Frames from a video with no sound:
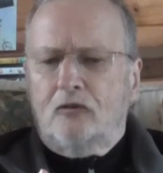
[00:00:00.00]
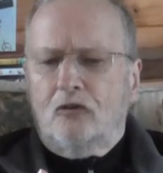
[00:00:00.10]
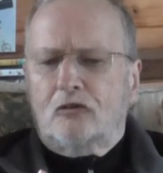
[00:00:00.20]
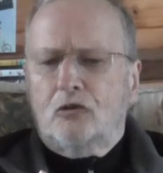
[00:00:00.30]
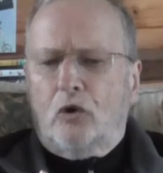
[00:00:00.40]

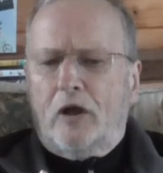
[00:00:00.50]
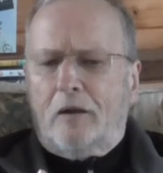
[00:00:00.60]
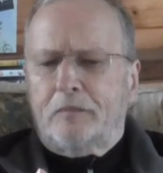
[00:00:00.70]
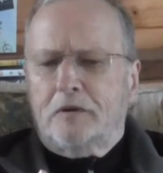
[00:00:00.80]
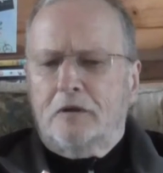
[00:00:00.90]
just look
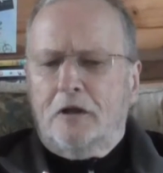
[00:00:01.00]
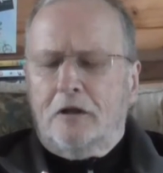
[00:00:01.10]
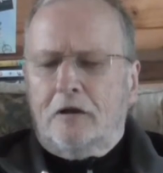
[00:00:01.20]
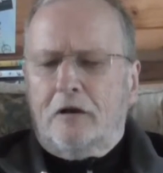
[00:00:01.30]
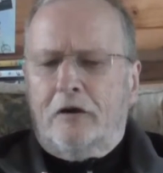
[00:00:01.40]
up
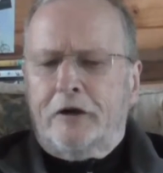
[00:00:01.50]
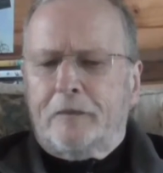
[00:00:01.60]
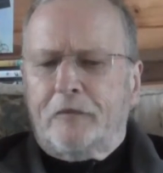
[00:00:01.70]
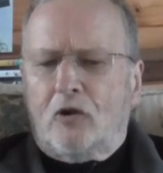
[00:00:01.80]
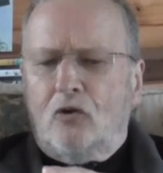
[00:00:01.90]
and line
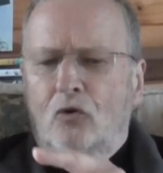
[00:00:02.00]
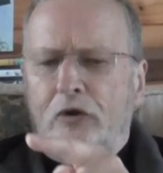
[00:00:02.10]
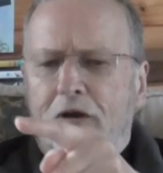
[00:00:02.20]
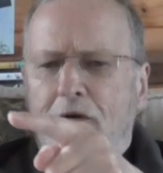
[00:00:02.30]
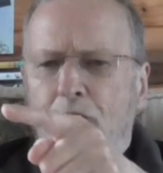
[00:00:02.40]
up the
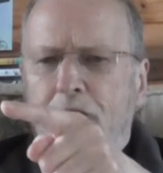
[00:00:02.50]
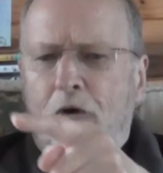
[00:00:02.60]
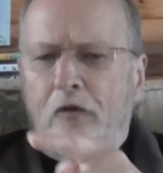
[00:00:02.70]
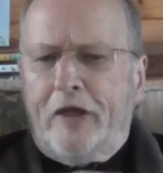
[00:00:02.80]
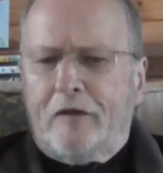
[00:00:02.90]
corner with
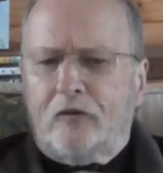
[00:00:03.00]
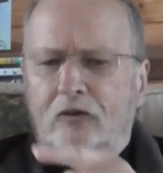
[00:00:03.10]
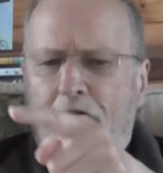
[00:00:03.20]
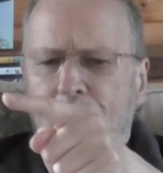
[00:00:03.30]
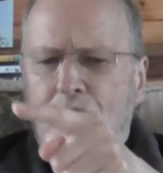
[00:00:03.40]
one of the
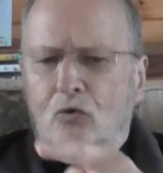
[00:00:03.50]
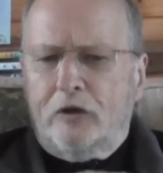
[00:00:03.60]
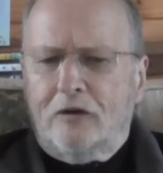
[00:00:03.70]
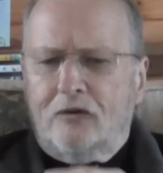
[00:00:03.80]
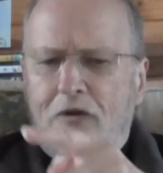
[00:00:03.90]
advertising
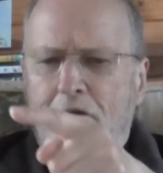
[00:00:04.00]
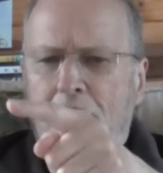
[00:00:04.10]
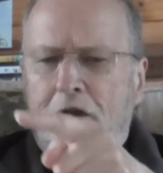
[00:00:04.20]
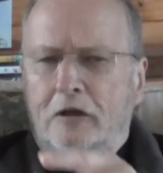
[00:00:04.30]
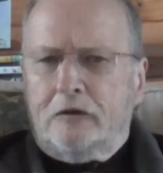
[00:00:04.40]
hoardings.
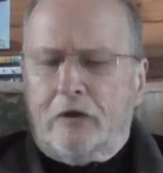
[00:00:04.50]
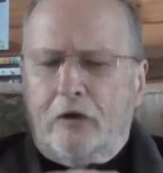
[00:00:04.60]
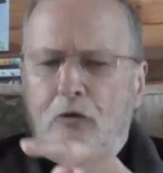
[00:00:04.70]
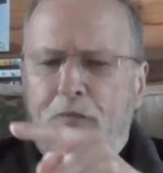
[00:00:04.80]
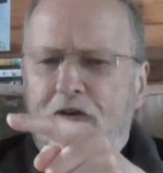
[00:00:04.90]
So
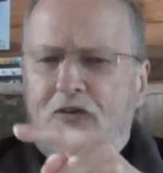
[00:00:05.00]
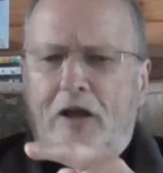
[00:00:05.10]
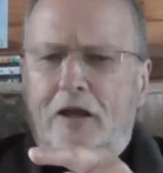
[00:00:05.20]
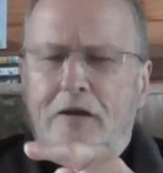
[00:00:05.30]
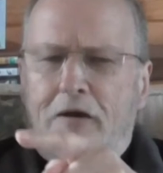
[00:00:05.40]
it could be,
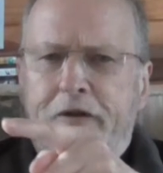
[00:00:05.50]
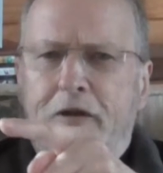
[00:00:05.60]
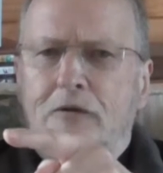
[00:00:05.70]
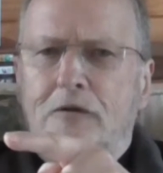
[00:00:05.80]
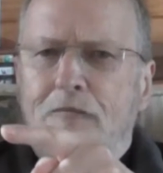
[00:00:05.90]
say, I don't
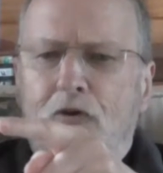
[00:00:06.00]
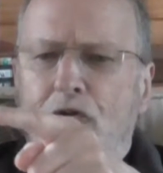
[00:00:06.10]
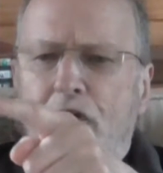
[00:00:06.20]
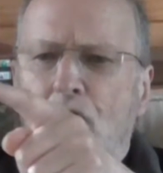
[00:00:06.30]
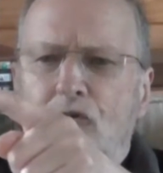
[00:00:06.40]
know,
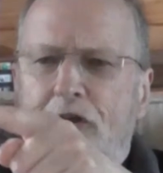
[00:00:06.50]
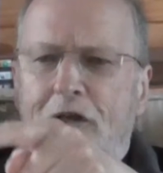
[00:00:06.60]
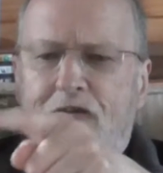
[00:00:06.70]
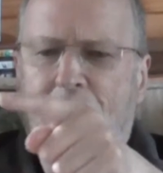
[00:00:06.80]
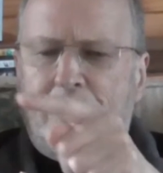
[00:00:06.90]
the
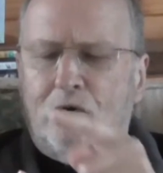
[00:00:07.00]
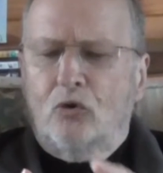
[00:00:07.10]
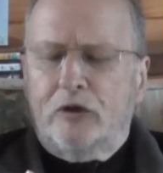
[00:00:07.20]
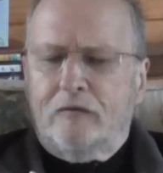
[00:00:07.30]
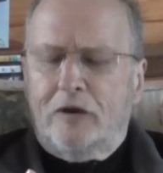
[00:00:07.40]
Goodyear tyre
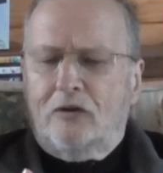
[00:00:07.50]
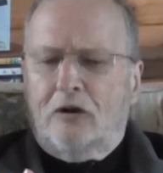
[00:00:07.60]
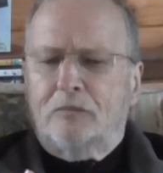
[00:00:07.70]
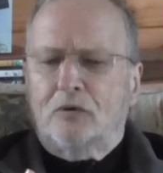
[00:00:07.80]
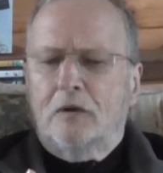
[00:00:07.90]
hoarding, for
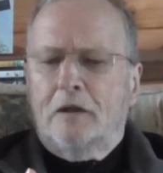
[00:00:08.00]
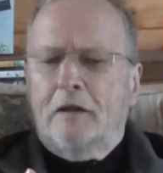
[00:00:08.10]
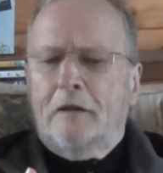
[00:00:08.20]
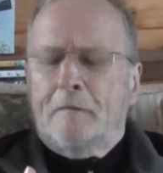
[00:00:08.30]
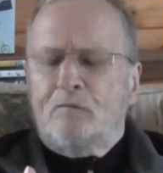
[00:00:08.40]
example.
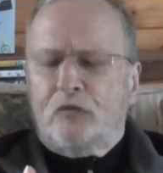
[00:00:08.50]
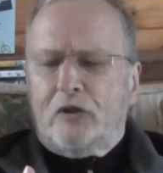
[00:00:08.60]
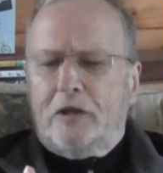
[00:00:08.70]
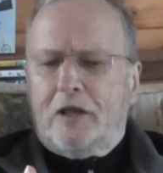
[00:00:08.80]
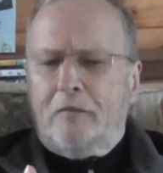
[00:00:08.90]

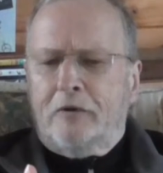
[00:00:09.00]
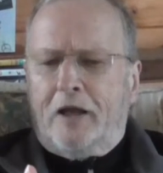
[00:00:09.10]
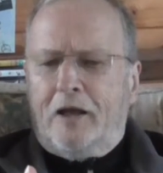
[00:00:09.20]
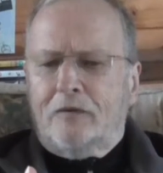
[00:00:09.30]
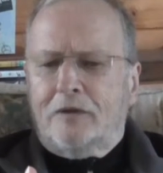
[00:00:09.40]
So you come
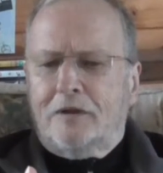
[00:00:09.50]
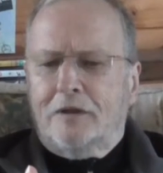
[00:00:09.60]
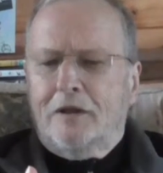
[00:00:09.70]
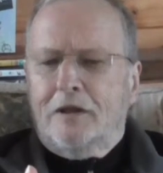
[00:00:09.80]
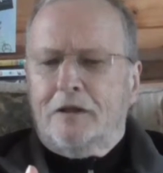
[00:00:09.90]
down,
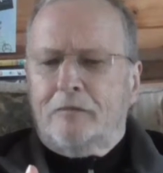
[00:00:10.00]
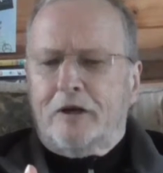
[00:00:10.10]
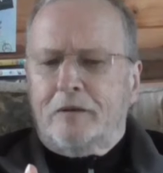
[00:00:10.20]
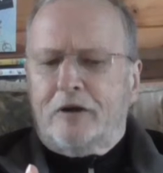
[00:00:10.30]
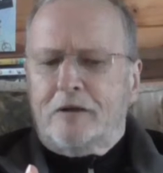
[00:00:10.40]

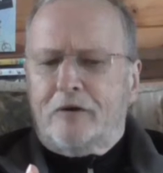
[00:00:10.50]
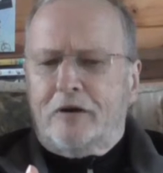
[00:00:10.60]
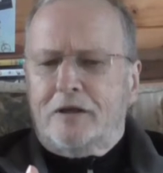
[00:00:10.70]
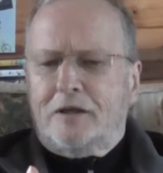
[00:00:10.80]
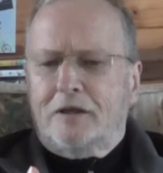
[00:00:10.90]
brake, brake,
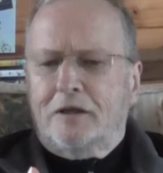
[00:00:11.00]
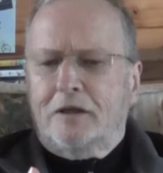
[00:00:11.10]
brake,